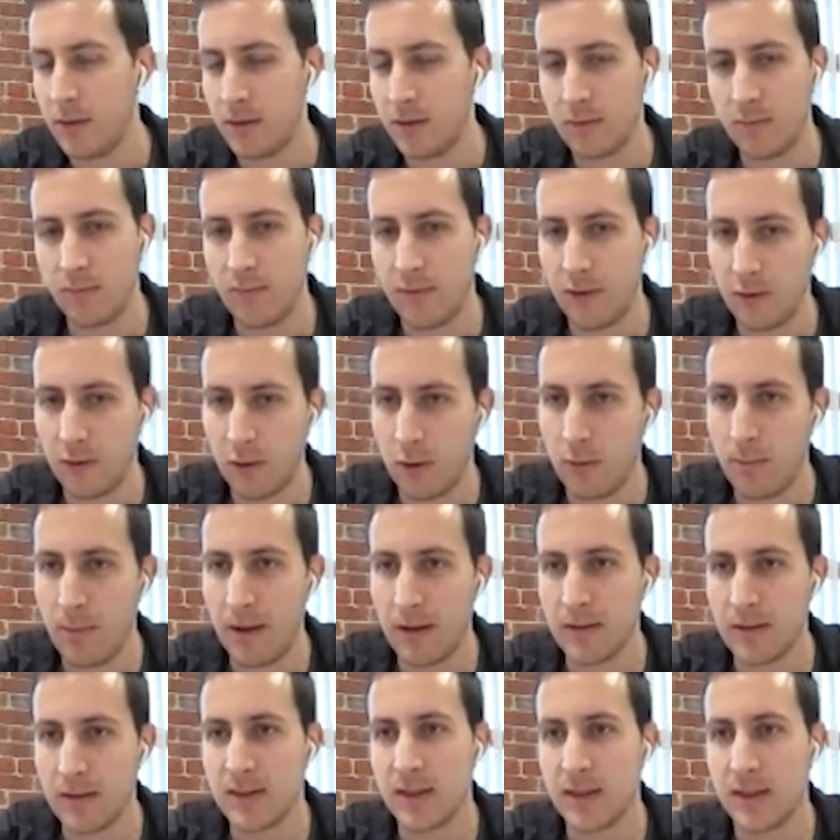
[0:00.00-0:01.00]
They're for load
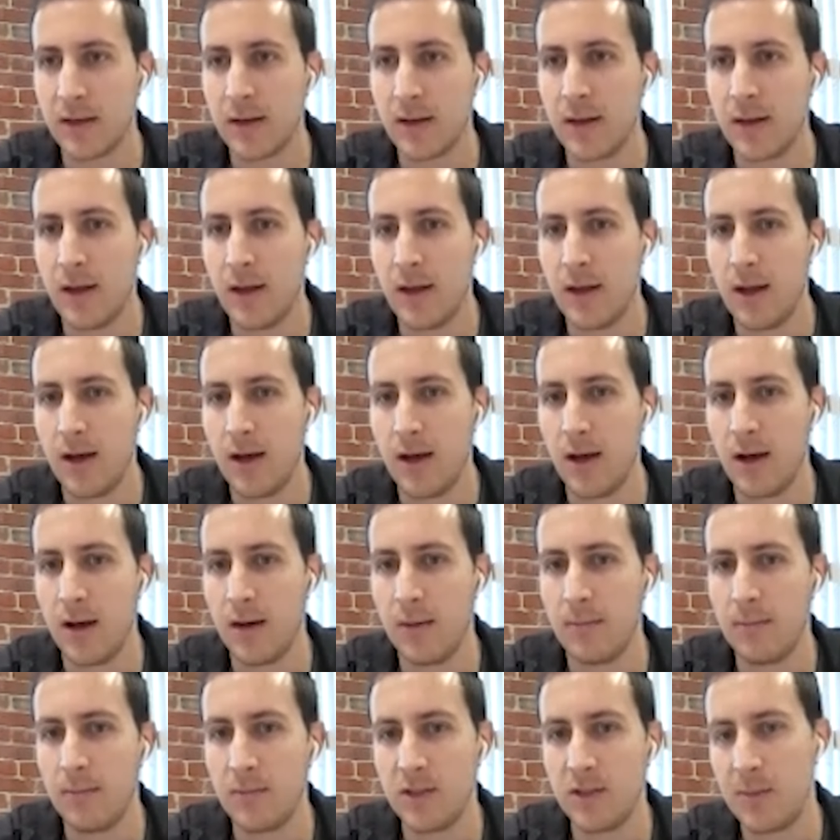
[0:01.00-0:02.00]
balancing.
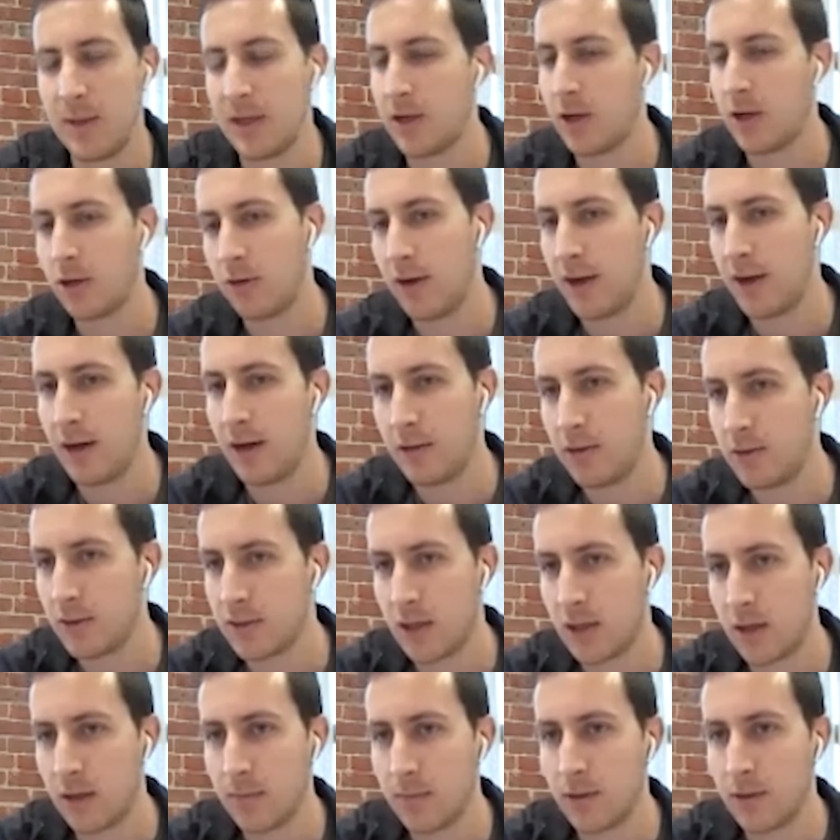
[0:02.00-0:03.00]
To be concrete, I'll
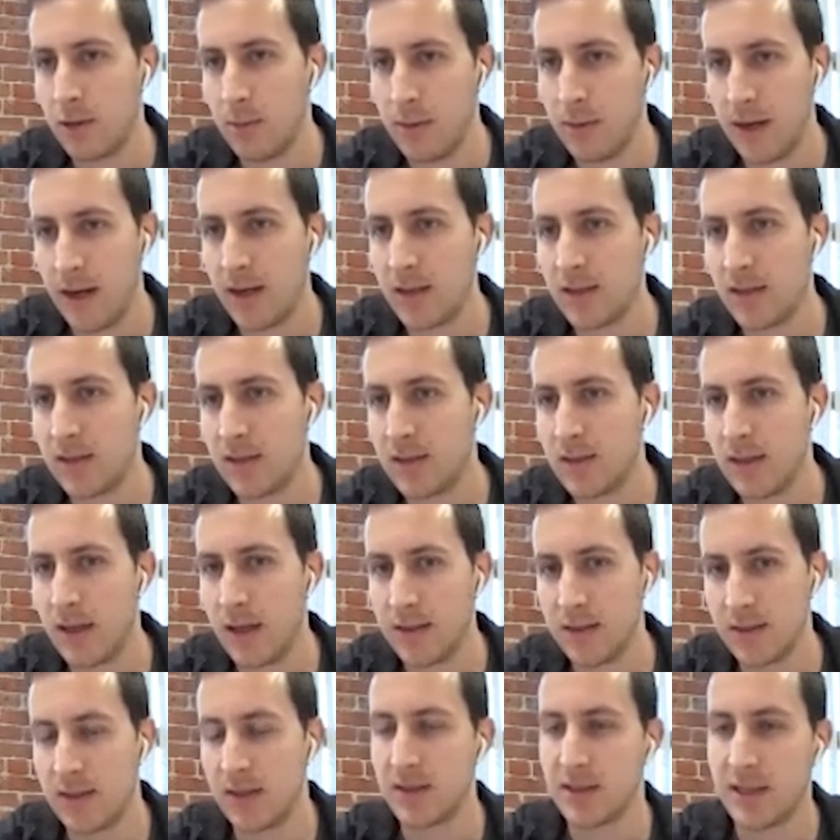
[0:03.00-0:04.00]
use Kubernetes
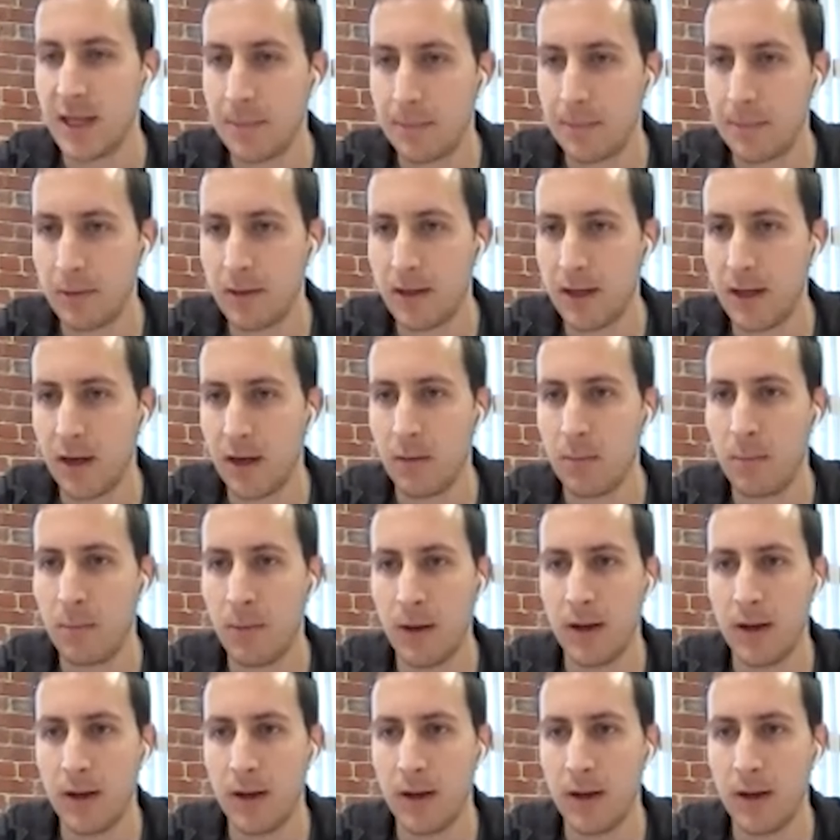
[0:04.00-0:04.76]
as an example here,